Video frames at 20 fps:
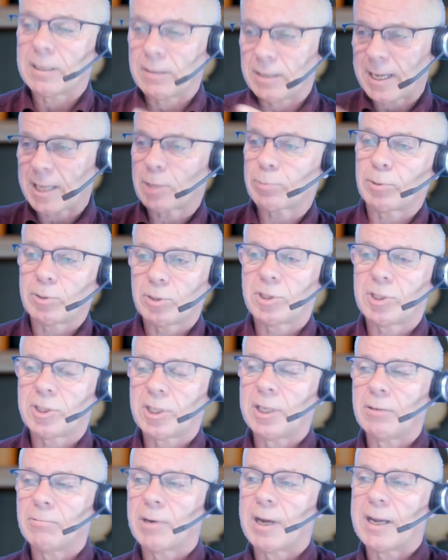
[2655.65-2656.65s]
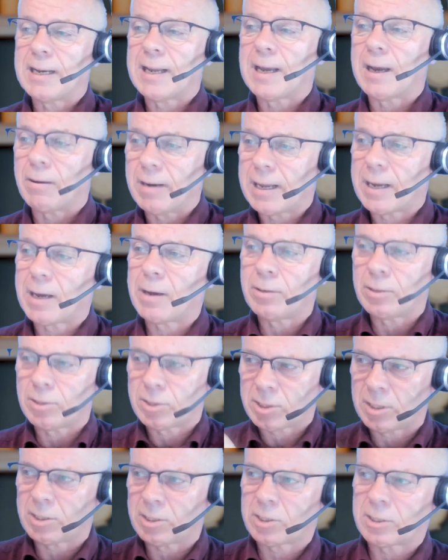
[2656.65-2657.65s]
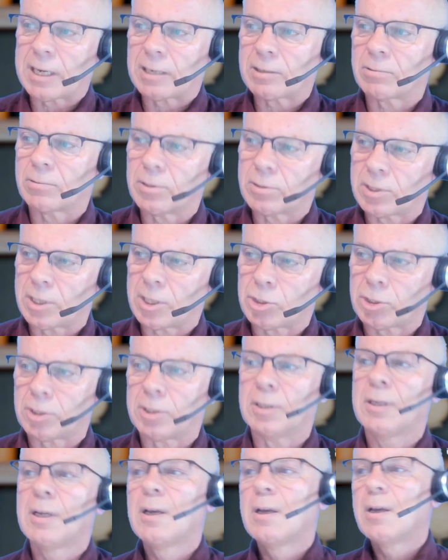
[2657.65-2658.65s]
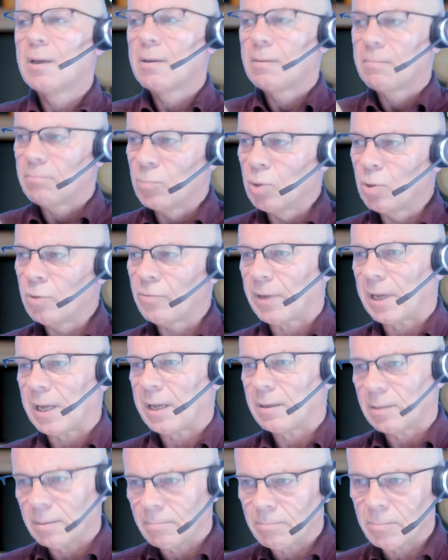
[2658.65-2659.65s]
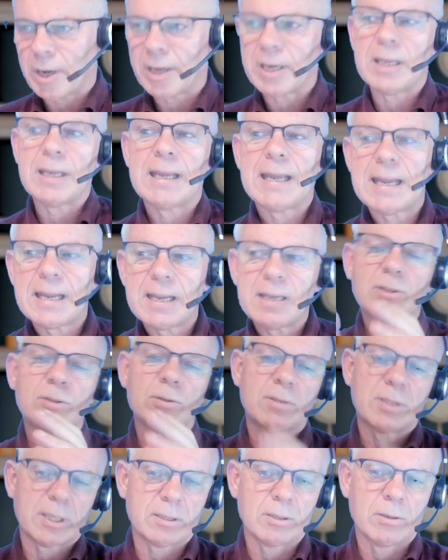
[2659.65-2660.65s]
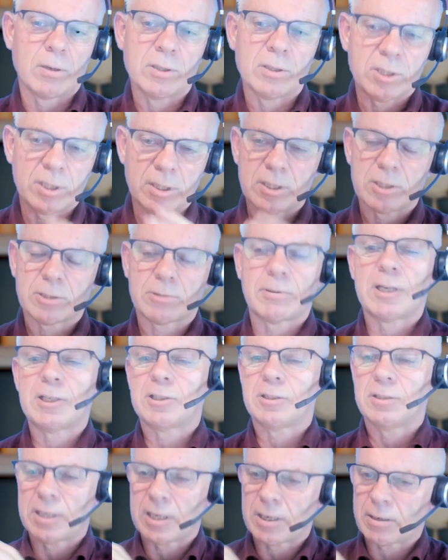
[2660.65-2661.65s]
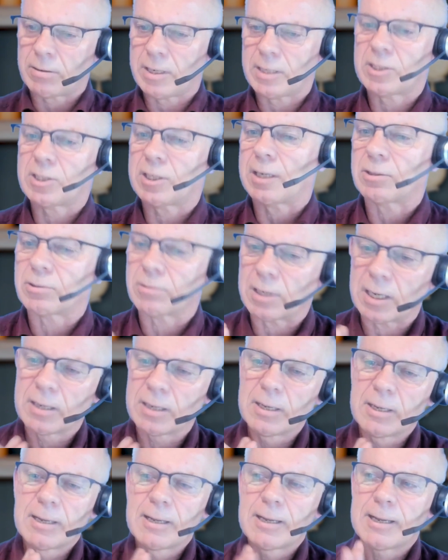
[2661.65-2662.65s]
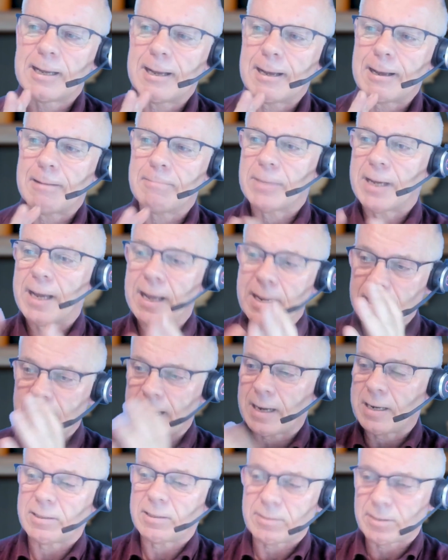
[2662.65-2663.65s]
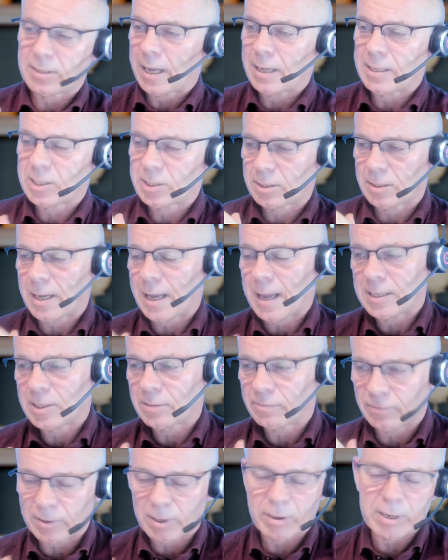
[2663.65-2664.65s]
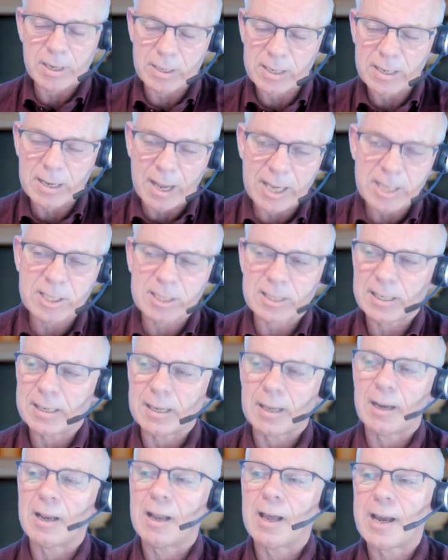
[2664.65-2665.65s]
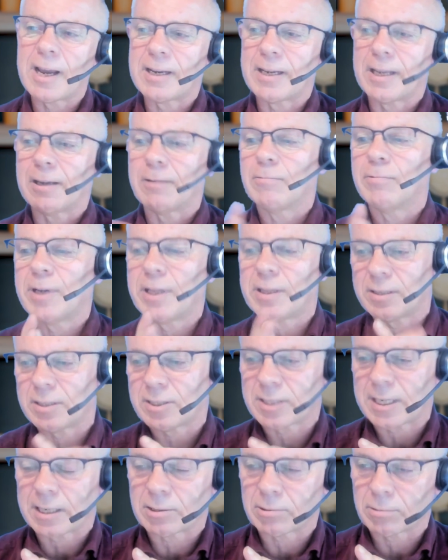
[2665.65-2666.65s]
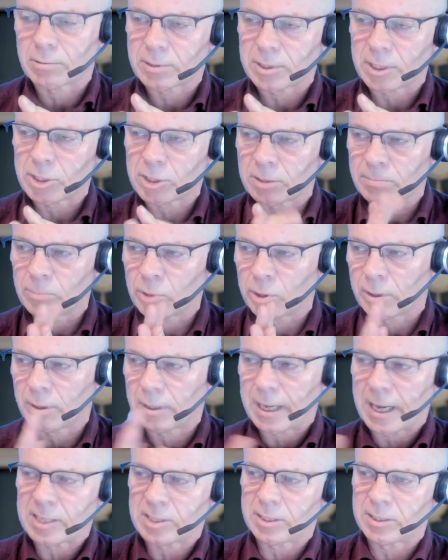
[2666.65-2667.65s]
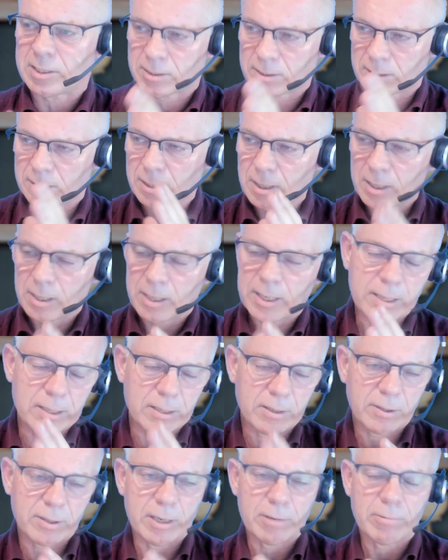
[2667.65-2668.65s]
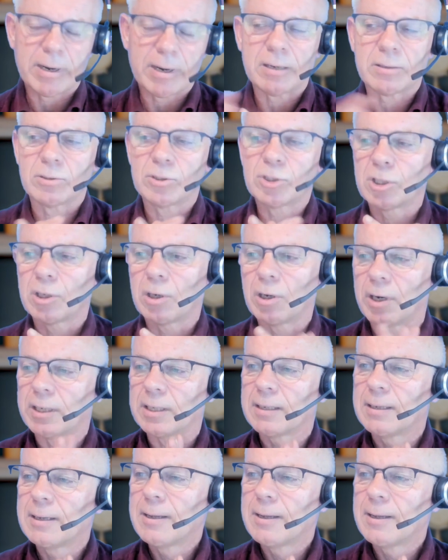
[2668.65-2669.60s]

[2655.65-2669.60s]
And that's what you're seeing right now. Now you see the sector rotation moving the money into technology, discretionary, etc. And it's very nicely aligning with the sector rotation model as it's in the theoretical chart.